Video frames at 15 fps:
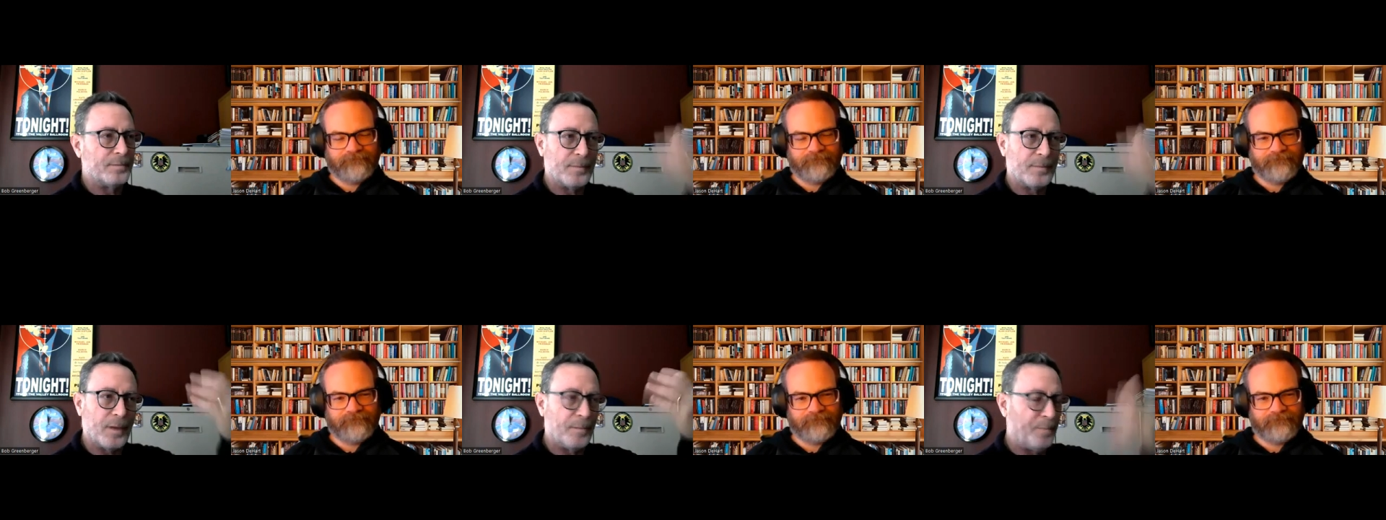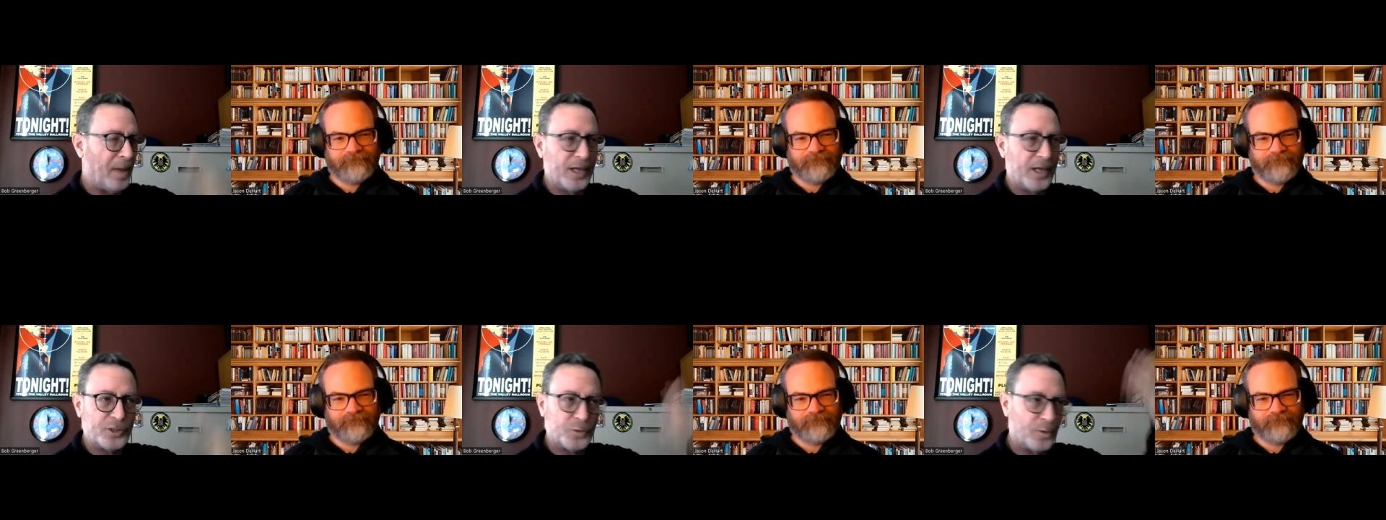Speaker 1: a
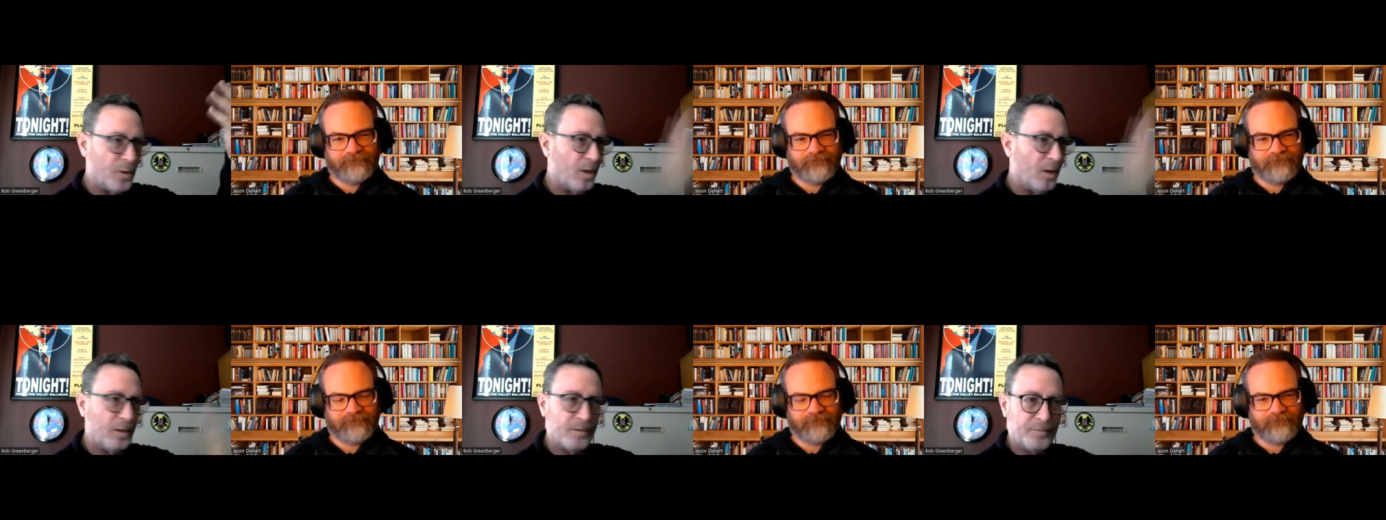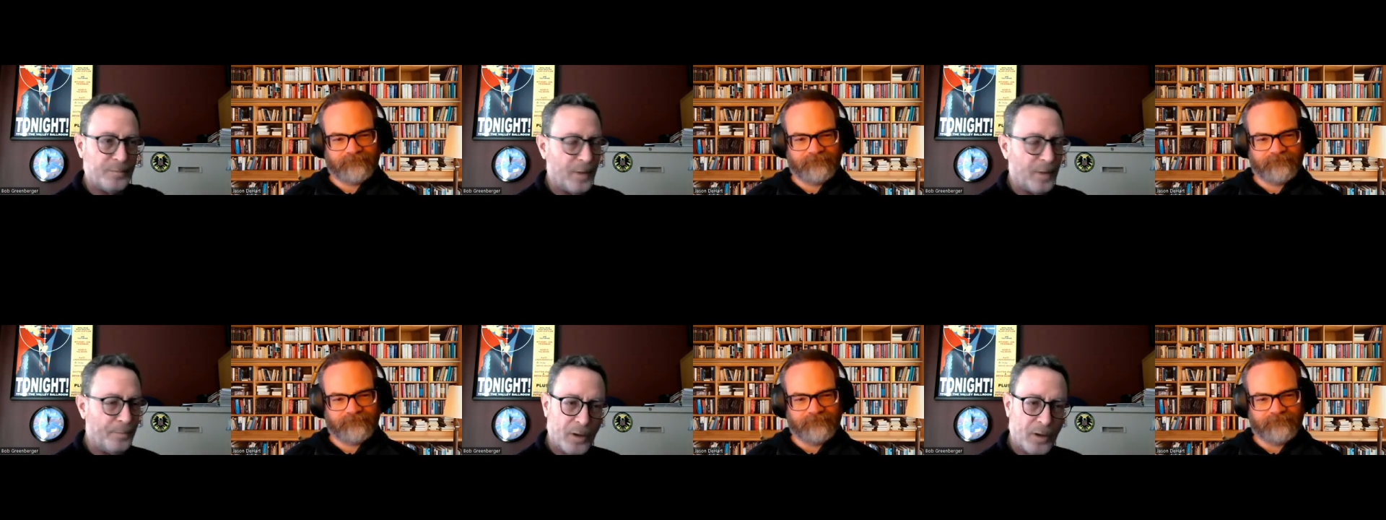page with all my
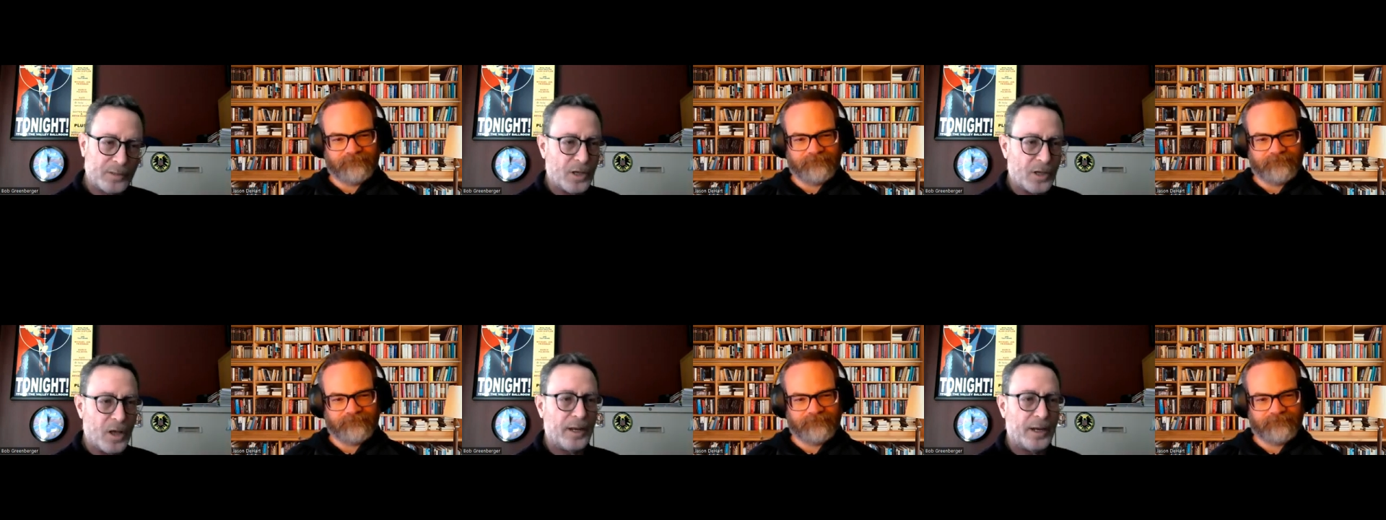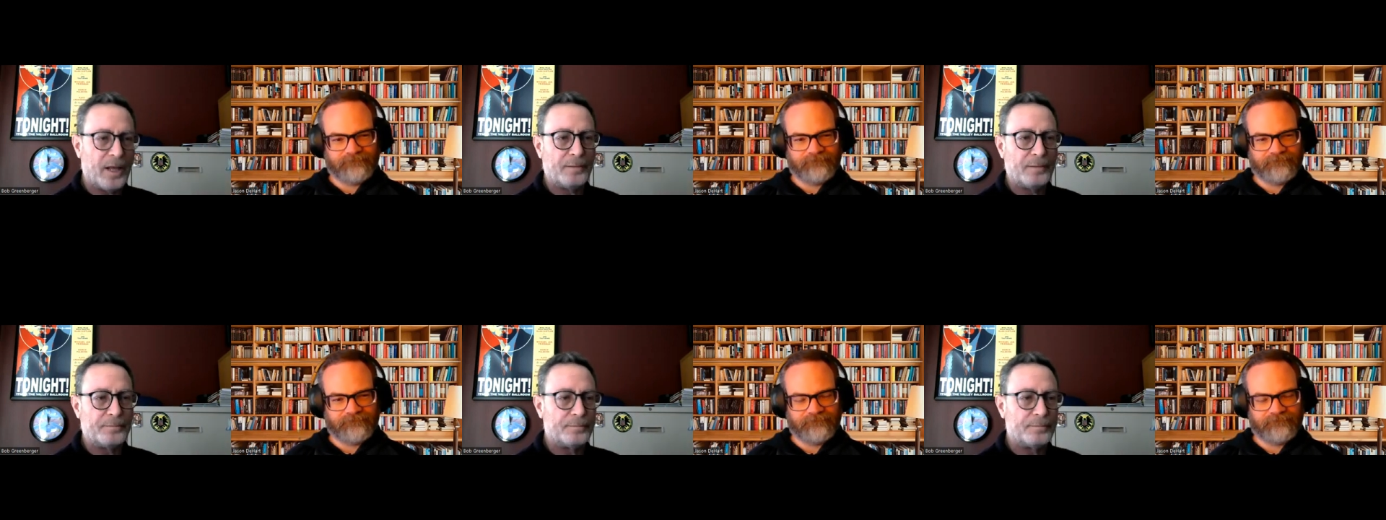books on
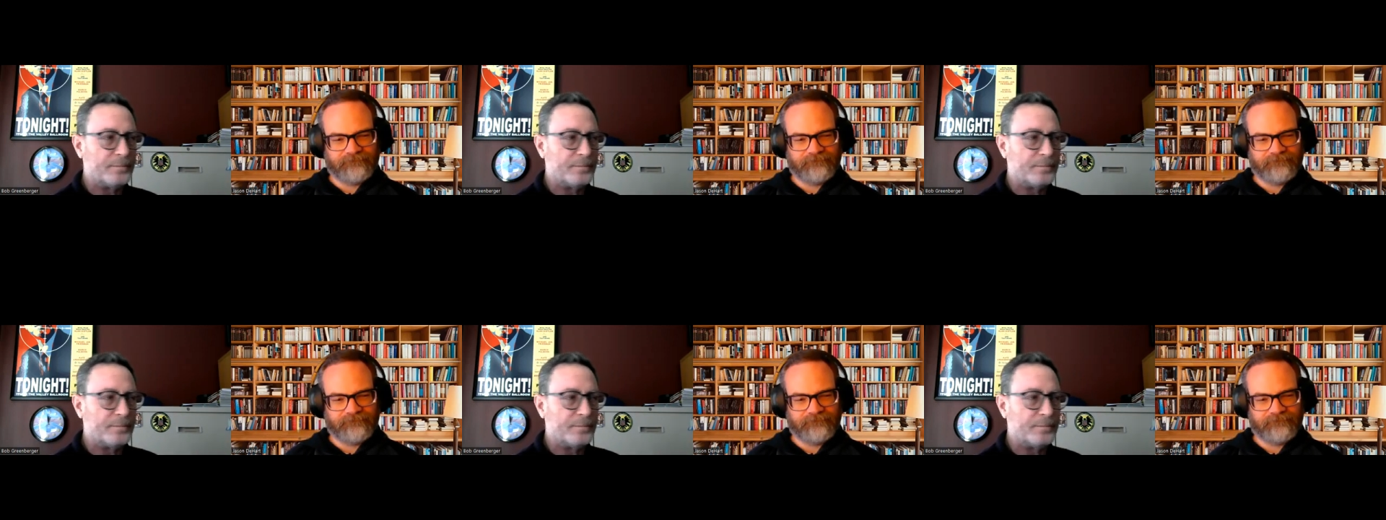it